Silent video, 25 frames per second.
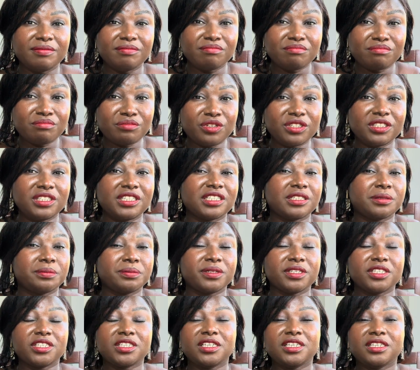most
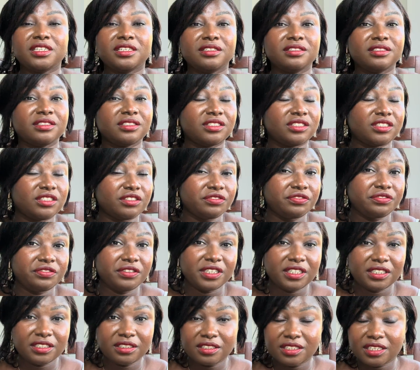especially
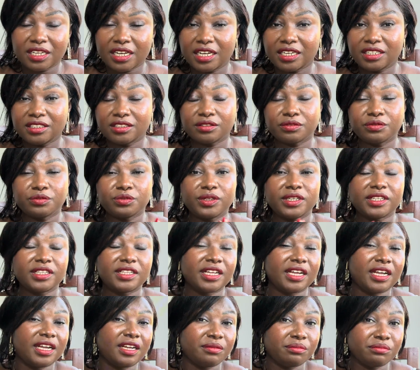different kind of
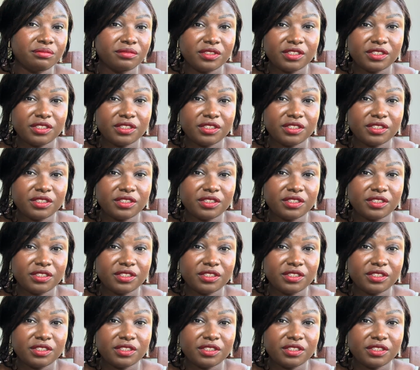weather,